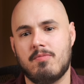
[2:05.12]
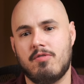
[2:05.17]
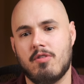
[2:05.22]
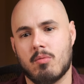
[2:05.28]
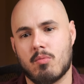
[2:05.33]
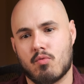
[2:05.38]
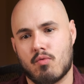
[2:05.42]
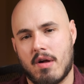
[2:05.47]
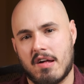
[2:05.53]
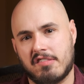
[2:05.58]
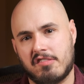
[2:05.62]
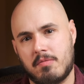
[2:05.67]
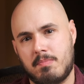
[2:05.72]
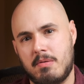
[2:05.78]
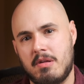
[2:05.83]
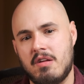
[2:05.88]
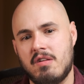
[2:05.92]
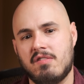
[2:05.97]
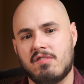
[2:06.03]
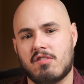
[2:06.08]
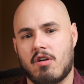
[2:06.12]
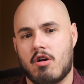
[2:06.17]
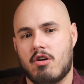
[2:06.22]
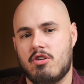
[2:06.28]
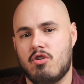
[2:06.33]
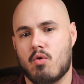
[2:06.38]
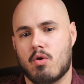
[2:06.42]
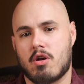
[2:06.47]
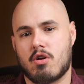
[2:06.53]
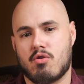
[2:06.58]
film recipes are
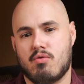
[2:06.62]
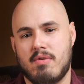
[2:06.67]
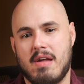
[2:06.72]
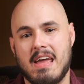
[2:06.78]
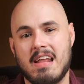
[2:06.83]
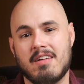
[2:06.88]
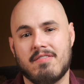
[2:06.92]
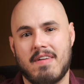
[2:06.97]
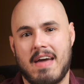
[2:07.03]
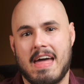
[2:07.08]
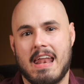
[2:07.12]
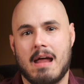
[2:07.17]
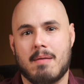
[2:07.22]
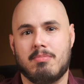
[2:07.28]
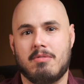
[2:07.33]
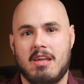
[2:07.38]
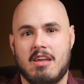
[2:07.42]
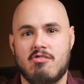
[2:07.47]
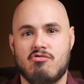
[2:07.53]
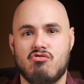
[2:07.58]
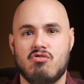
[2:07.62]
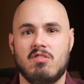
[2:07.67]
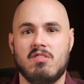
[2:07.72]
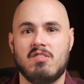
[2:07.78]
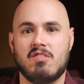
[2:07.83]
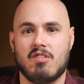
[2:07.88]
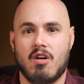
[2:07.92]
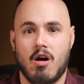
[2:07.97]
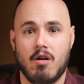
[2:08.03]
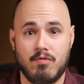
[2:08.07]
your creative
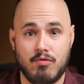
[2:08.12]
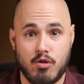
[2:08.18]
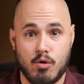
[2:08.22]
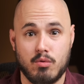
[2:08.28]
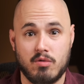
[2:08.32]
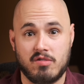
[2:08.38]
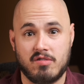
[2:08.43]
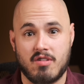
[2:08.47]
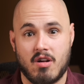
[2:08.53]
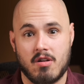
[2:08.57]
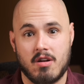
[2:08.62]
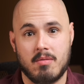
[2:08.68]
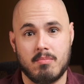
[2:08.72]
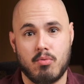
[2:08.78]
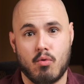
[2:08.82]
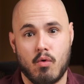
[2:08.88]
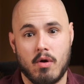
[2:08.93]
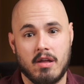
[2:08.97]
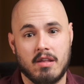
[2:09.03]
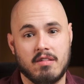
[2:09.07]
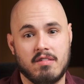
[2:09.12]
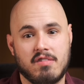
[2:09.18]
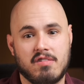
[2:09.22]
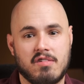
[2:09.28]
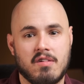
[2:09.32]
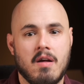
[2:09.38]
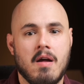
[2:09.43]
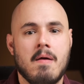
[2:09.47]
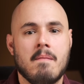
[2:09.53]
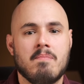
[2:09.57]
adaptations of those starting
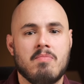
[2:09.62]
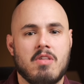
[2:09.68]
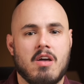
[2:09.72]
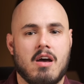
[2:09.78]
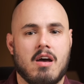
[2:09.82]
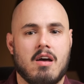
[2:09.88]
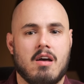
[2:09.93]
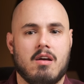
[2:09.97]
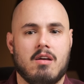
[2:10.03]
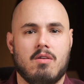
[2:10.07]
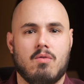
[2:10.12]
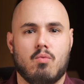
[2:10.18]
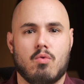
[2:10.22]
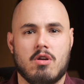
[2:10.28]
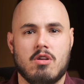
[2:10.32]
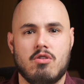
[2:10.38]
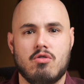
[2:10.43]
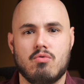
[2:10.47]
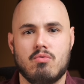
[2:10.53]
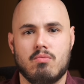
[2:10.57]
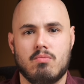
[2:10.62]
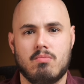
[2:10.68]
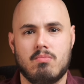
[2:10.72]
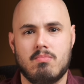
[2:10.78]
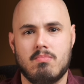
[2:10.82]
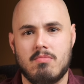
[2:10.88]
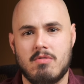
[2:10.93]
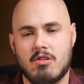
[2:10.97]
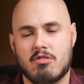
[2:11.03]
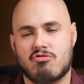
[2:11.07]
points, where you
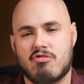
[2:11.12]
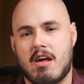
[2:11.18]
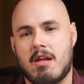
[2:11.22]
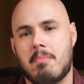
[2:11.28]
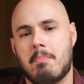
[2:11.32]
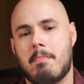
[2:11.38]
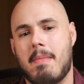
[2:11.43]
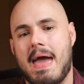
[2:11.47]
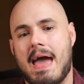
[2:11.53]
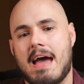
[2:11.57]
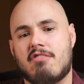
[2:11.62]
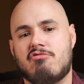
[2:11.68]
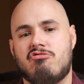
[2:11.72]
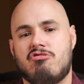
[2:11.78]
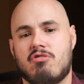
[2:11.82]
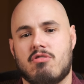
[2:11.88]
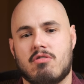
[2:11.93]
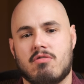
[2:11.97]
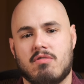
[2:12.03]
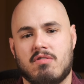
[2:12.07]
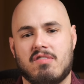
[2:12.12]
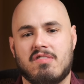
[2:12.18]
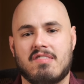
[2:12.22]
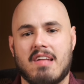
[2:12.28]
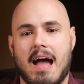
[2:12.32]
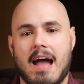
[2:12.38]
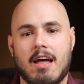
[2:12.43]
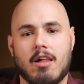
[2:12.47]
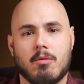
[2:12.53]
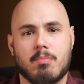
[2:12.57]
try to map your
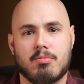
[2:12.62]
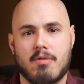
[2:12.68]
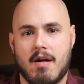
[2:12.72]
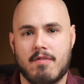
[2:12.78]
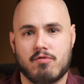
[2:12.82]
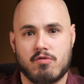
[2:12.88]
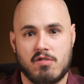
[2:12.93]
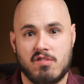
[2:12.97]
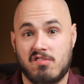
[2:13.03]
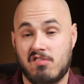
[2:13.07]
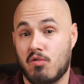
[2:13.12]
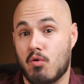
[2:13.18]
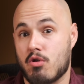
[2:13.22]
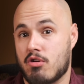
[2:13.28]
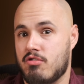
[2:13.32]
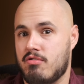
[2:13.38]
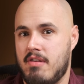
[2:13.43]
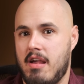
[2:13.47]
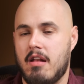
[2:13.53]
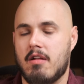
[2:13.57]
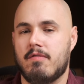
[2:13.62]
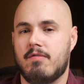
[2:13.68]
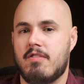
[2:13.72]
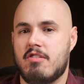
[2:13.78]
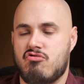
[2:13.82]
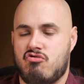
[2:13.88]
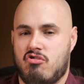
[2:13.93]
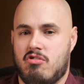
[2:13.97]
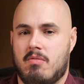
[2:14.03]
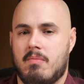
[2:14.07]
style preference or creative
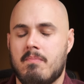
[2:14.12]
vision.